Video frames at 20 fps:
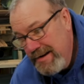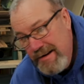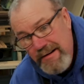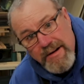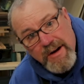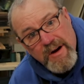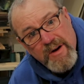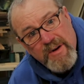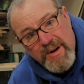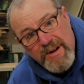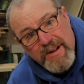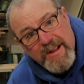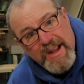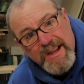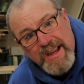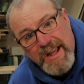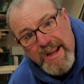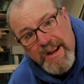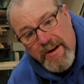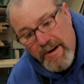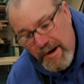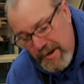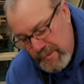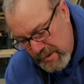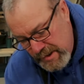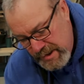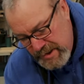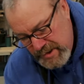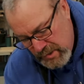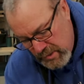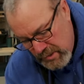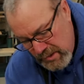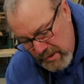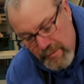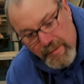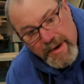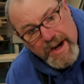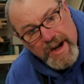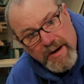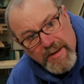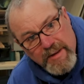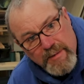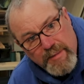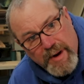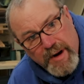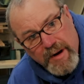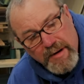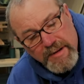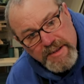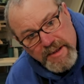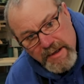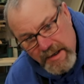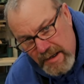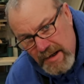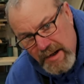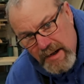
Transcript: You can go to like any hardware store and buy all the parts.